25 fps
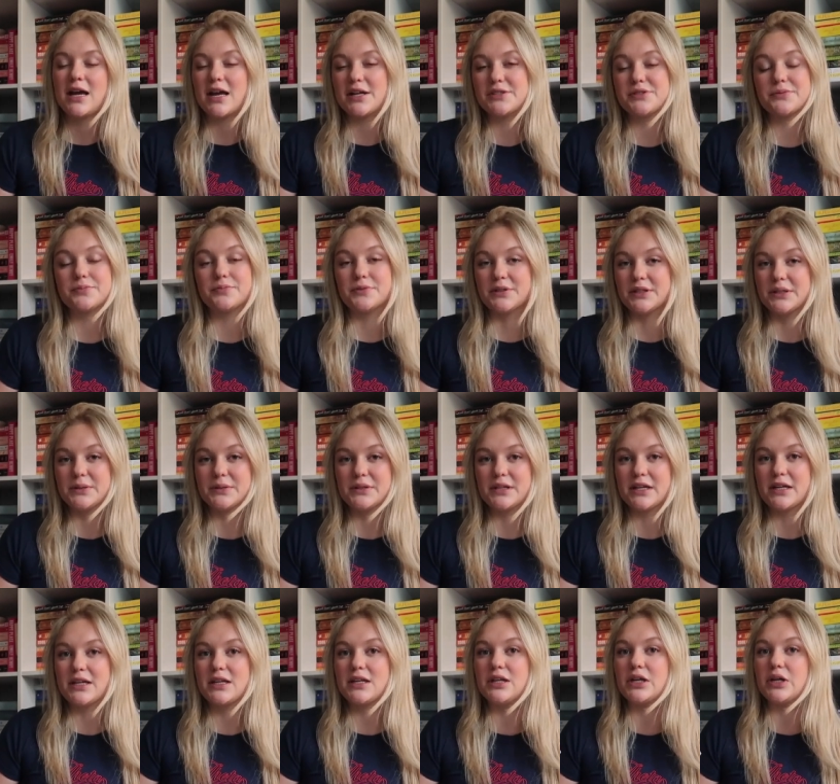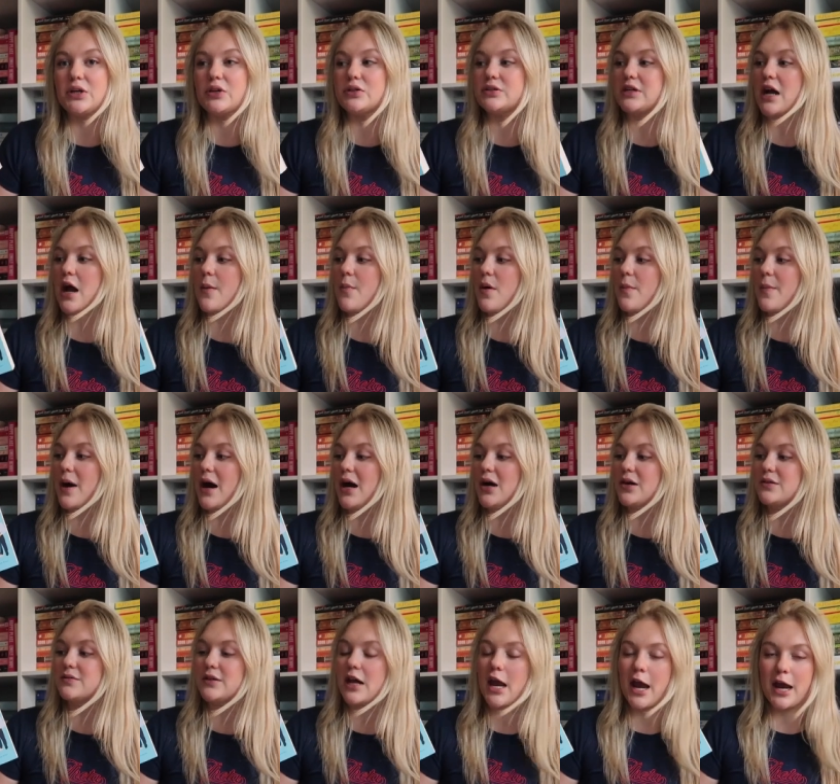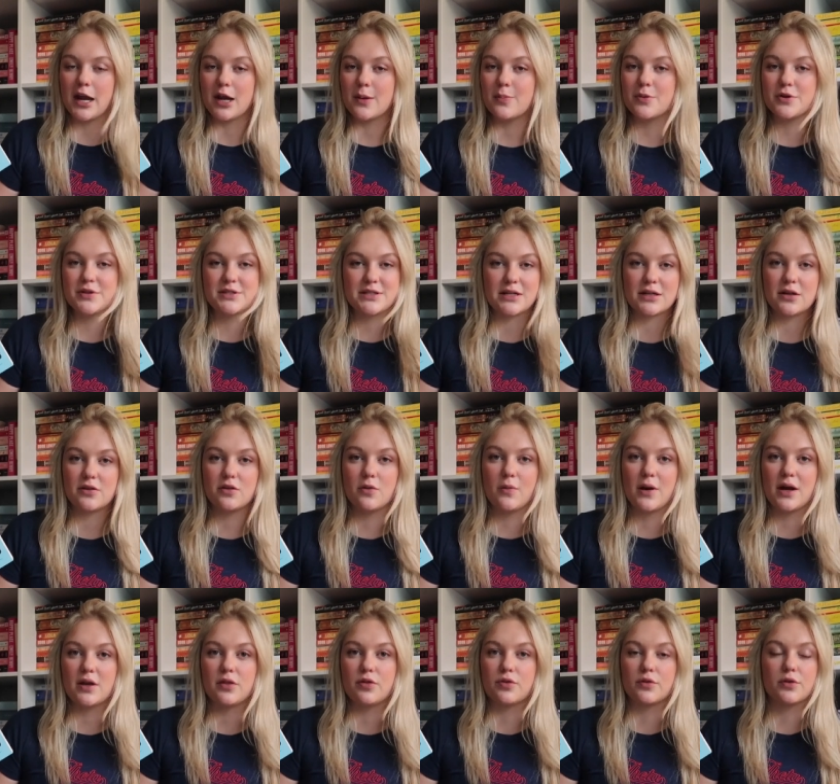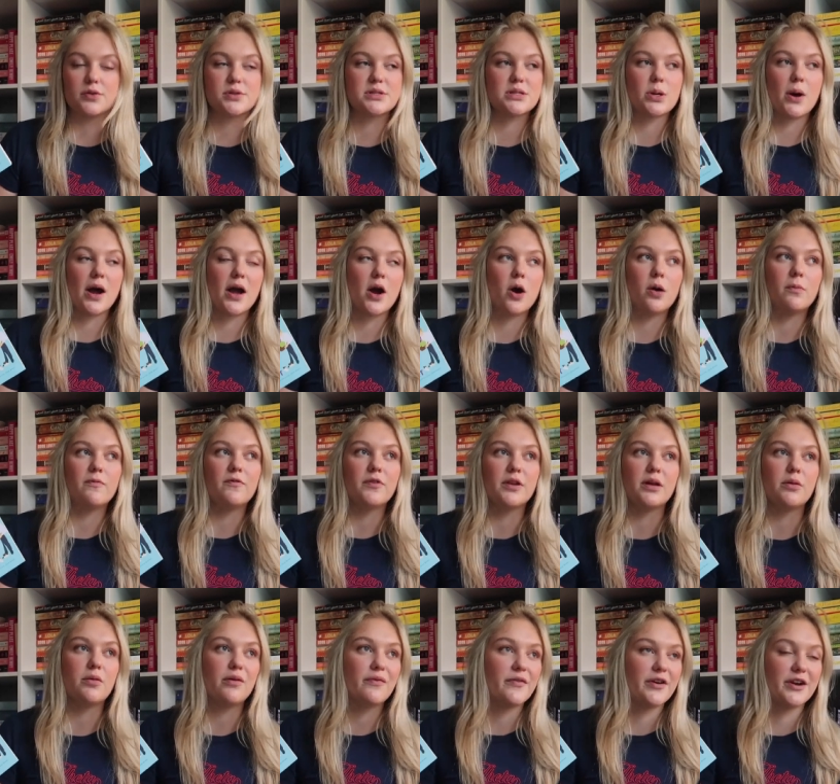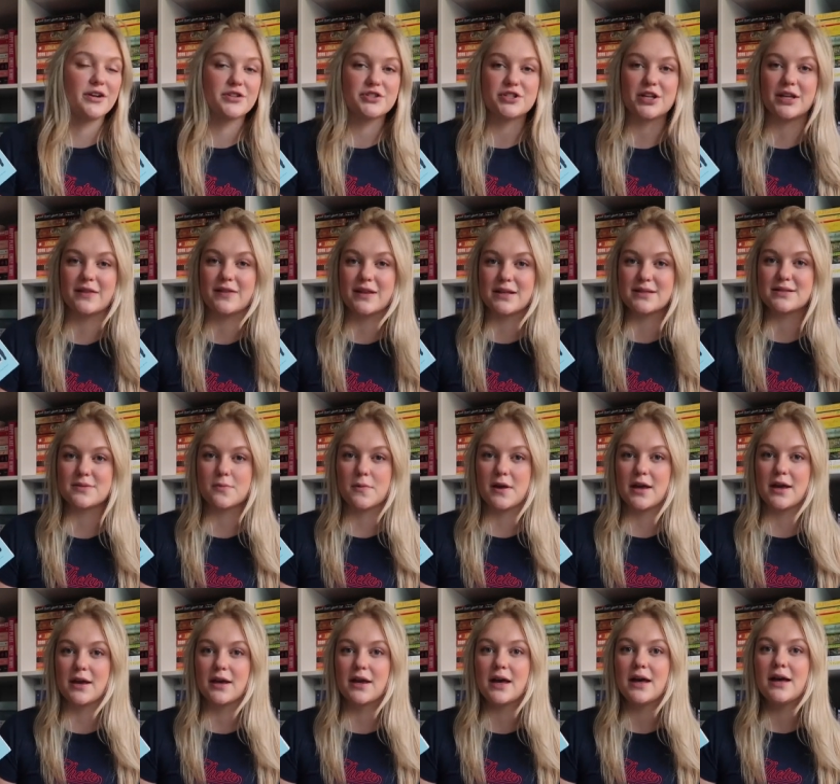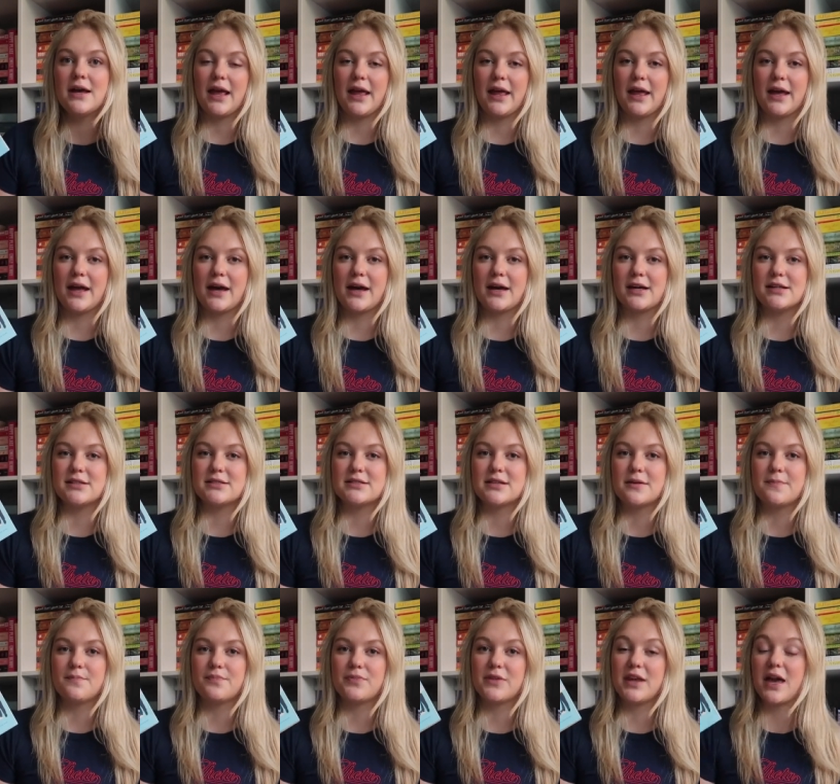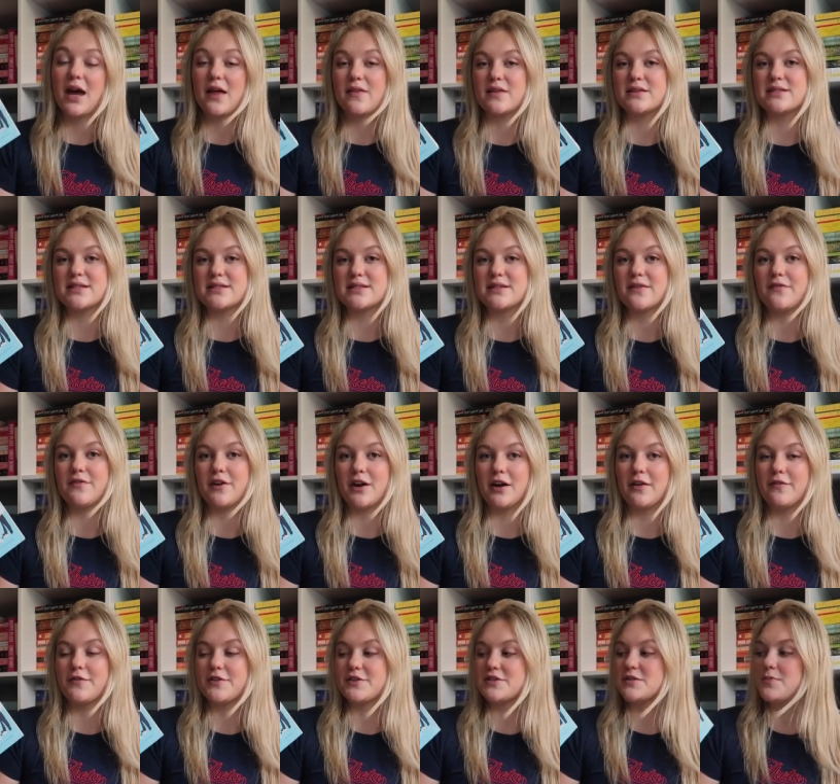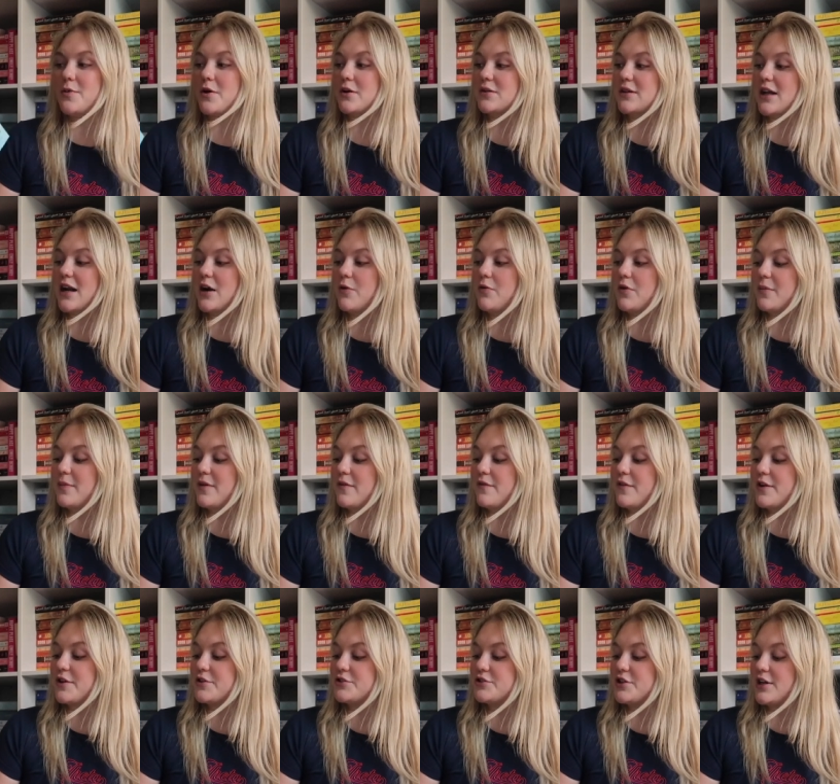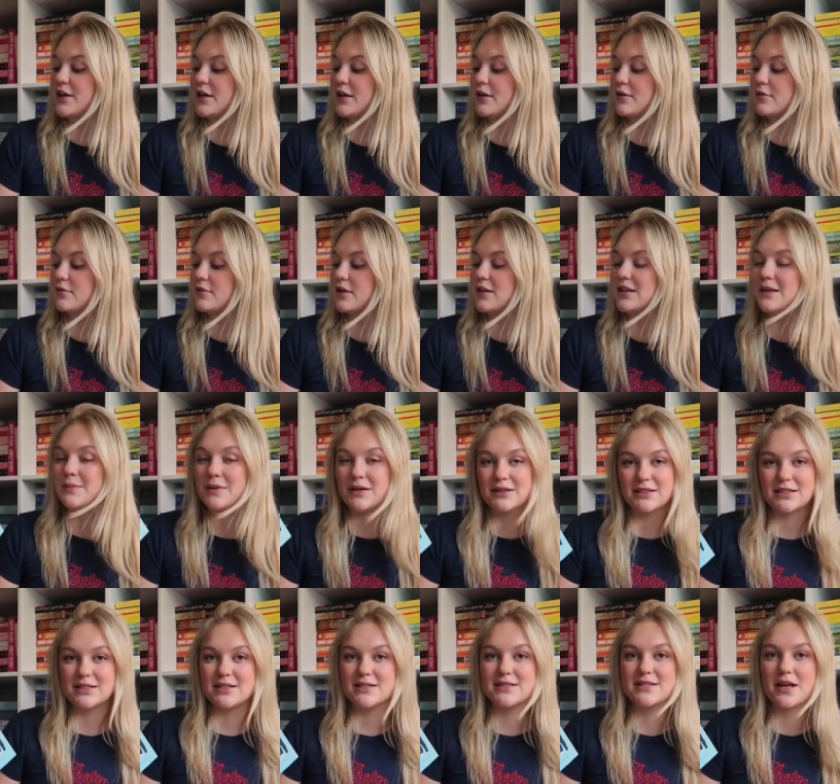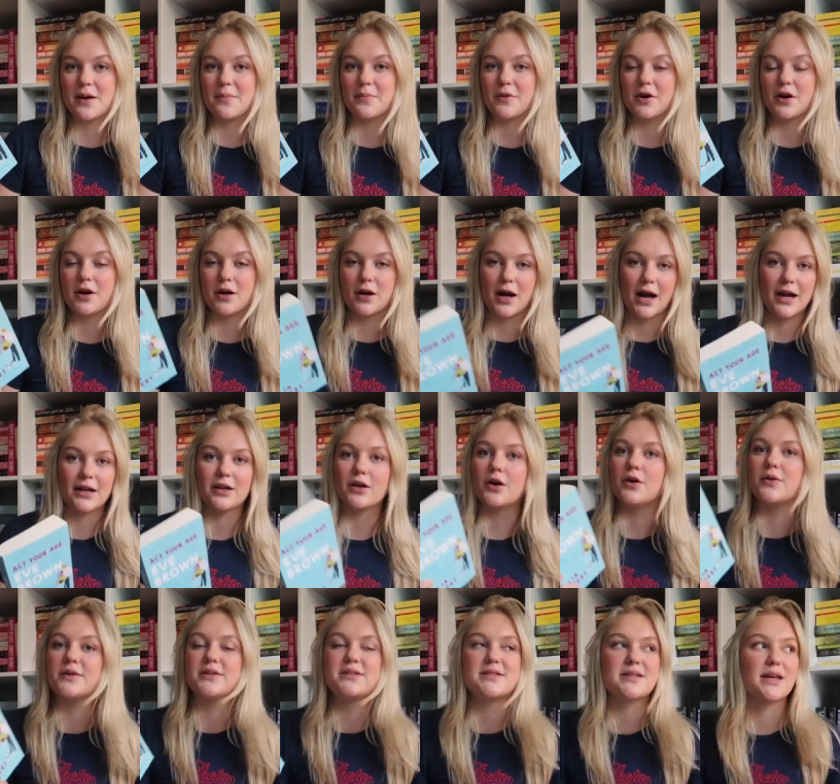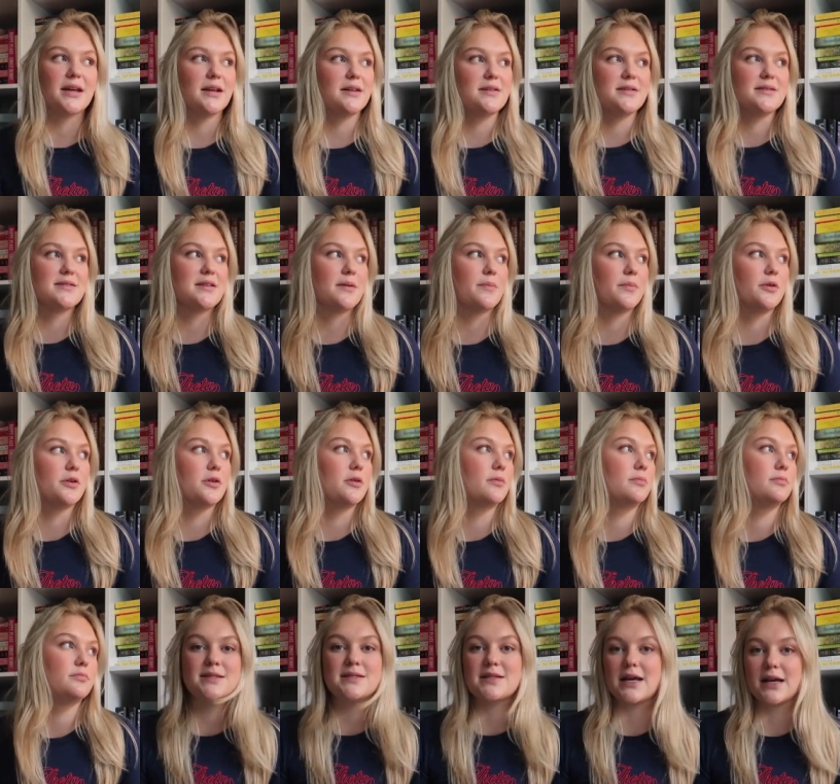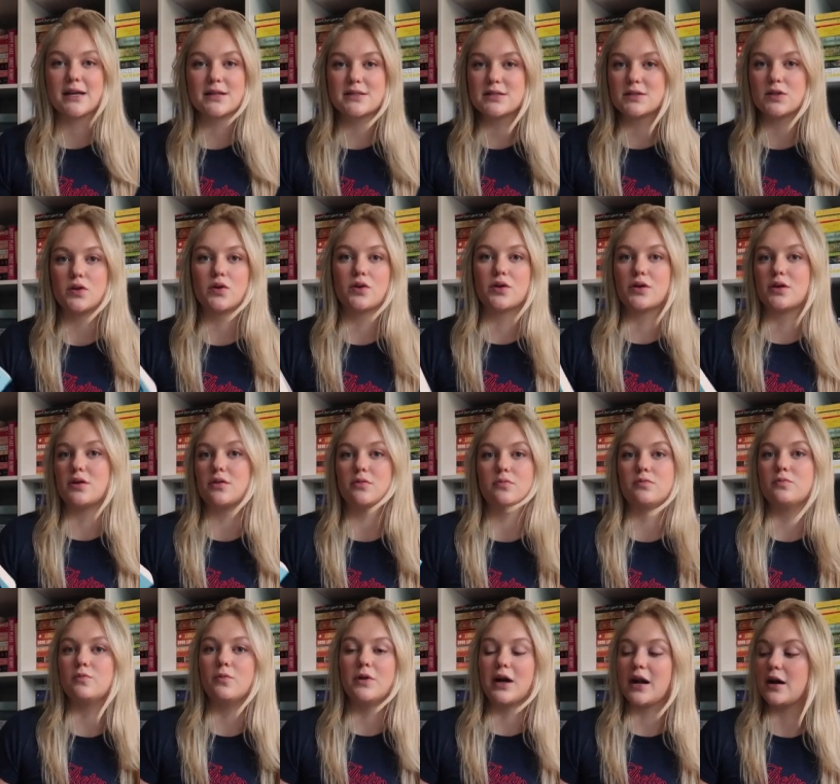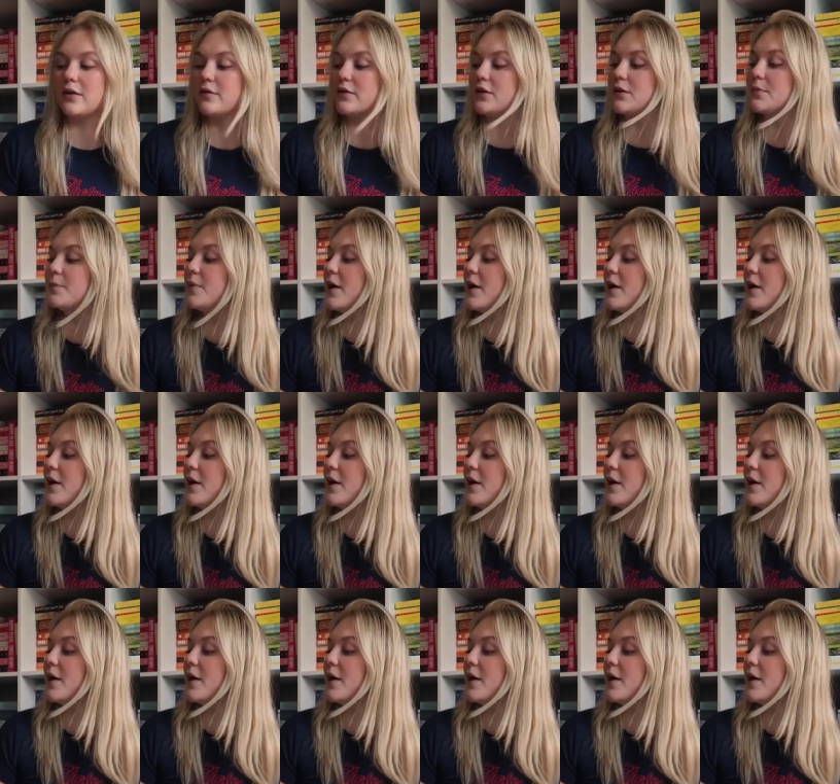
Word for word: It's really, really cute. I'm about 80% of the way through, so I hopefully will finish it this week. And yeah, this is the very first book that I will be finishing in the month of December. I know it's like December 6th or whatever,